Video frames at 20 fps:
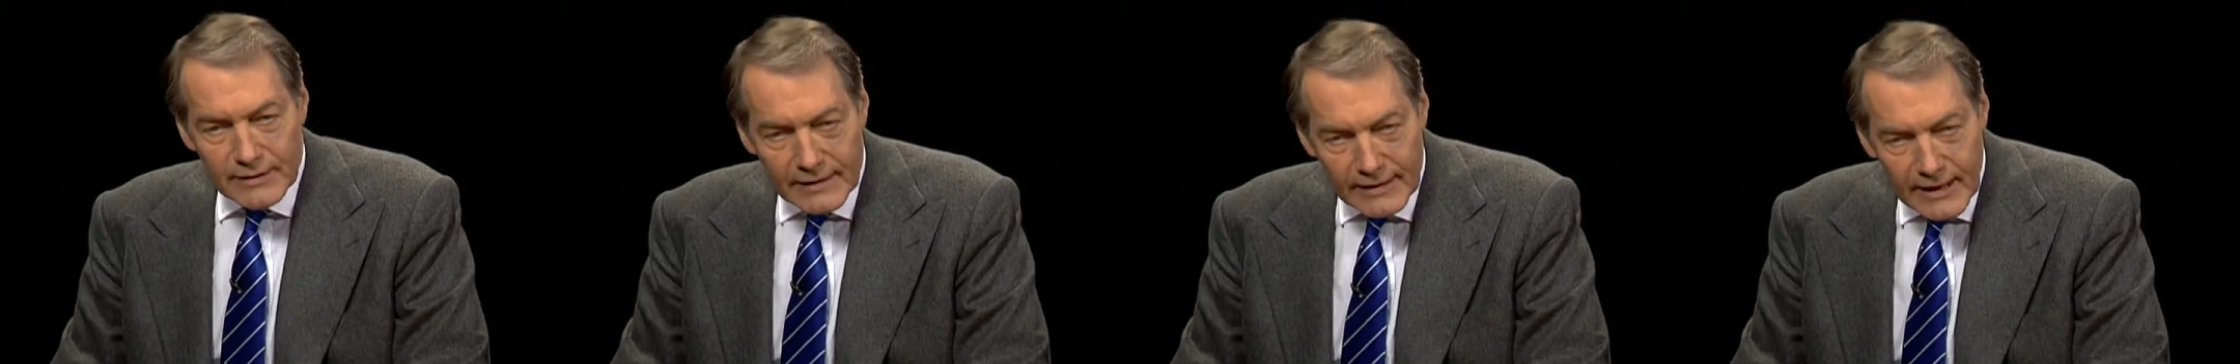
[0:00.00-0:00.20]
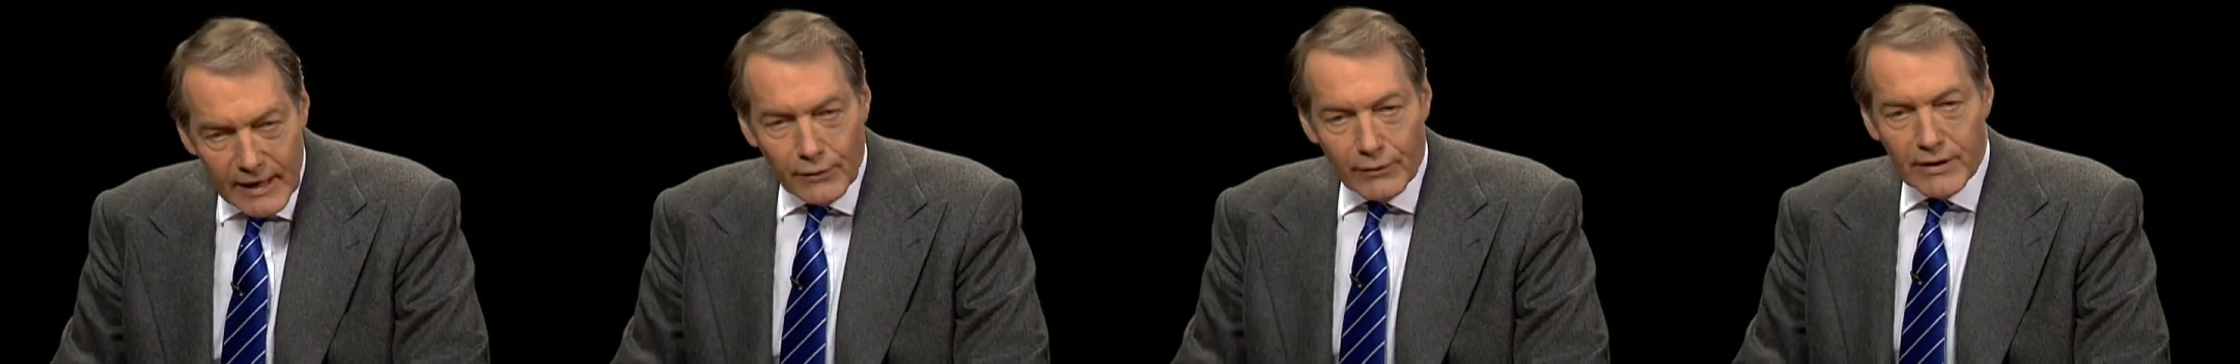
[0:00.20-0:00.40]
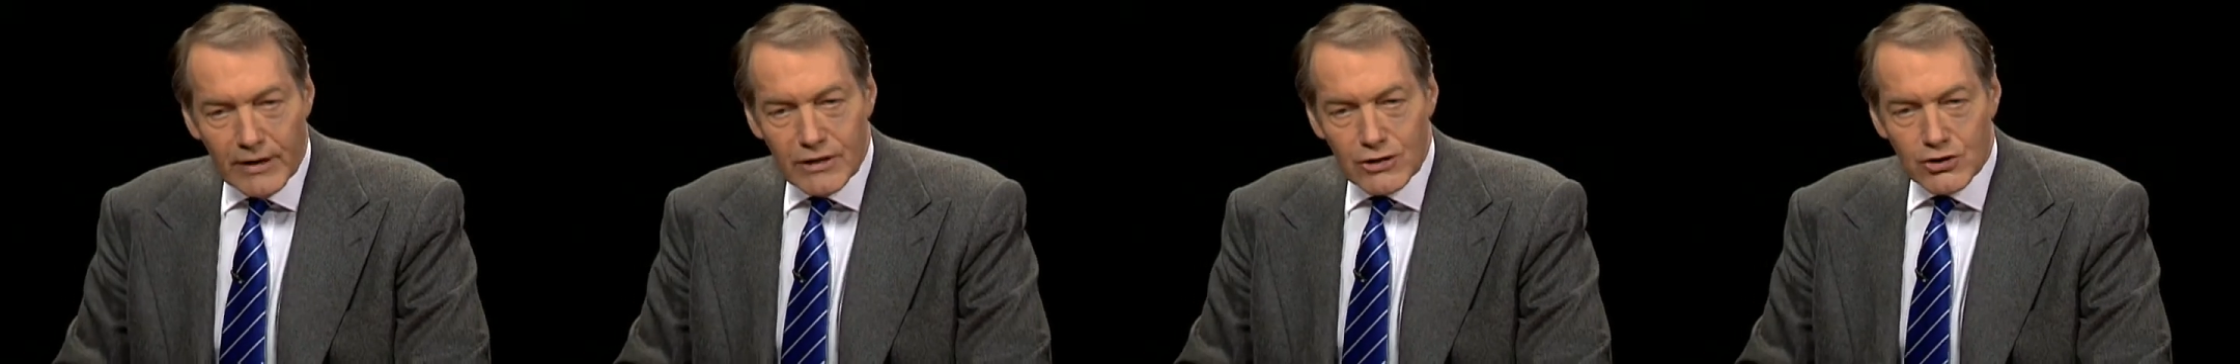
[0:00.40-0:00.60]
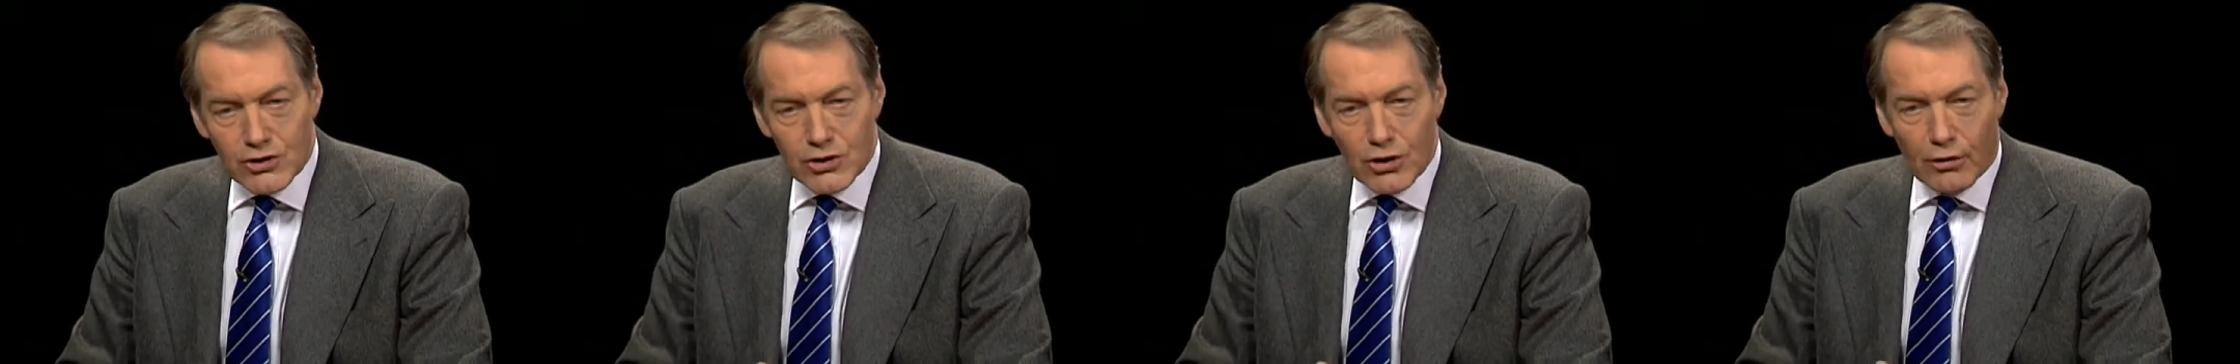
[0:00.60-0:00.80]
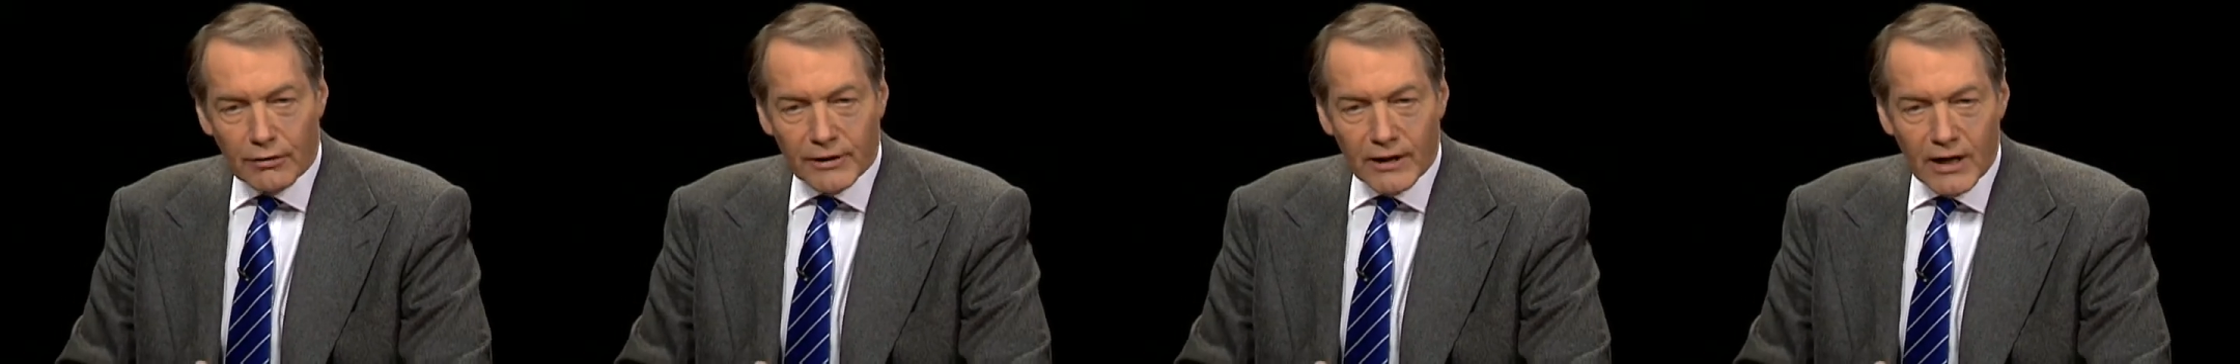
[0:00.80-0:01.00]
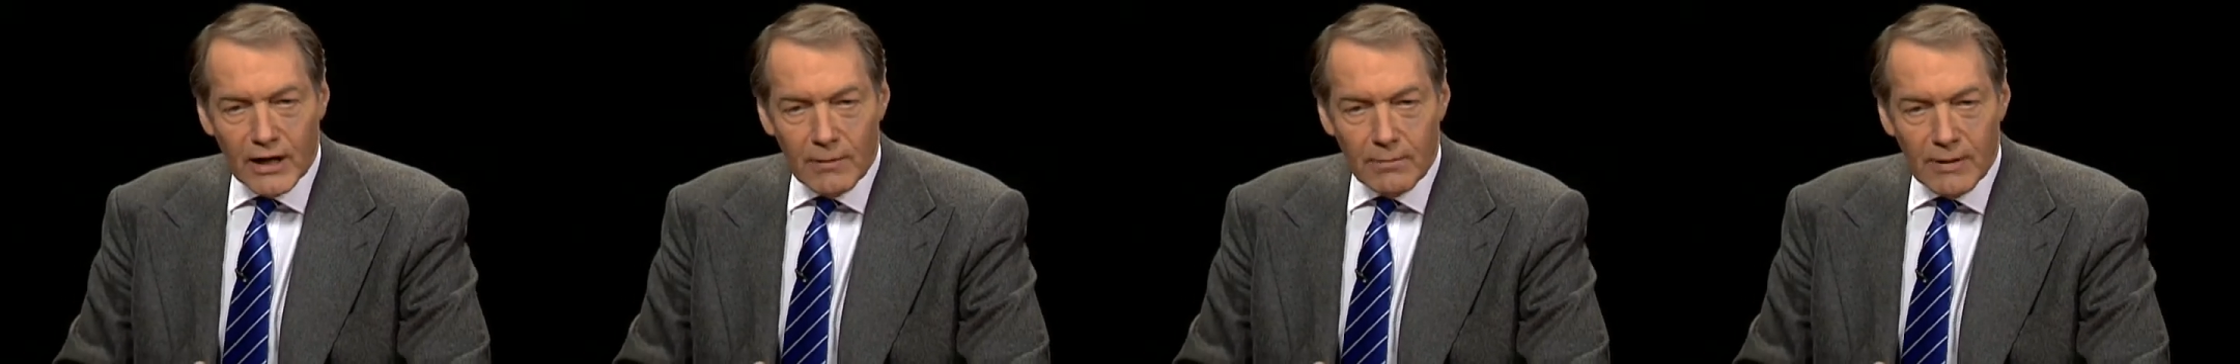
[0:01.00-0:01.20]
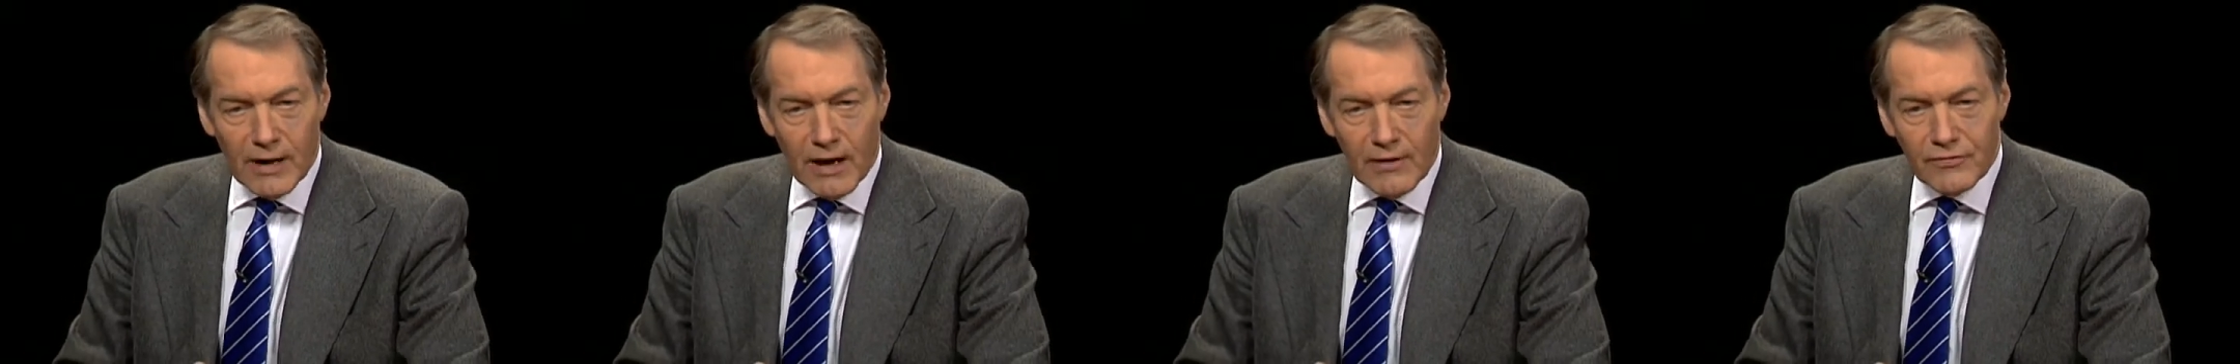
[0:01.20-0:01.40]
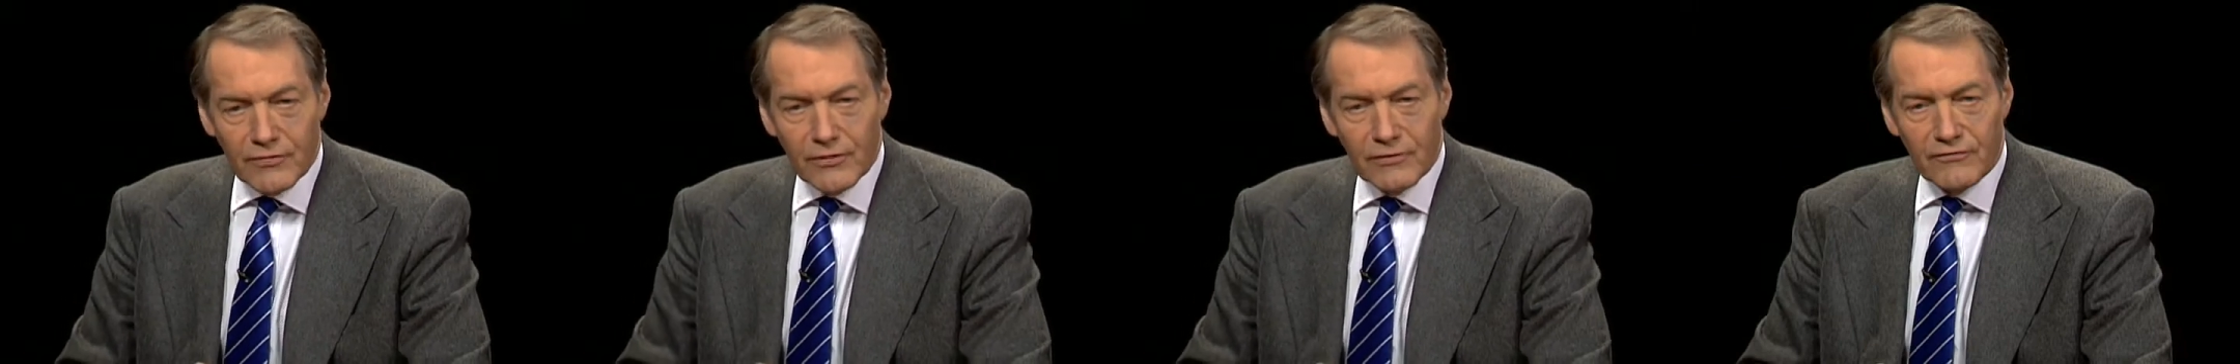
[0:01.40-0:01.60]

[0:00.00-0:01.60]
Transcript: Here he is talking about